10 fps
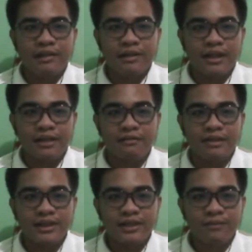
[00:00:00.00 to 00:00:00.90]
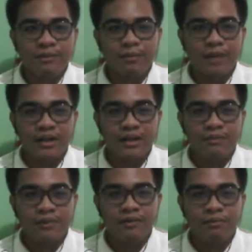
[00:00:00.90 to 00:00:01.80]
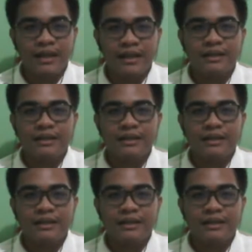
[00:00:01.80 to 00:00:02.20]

that originates from the bottom of the wing,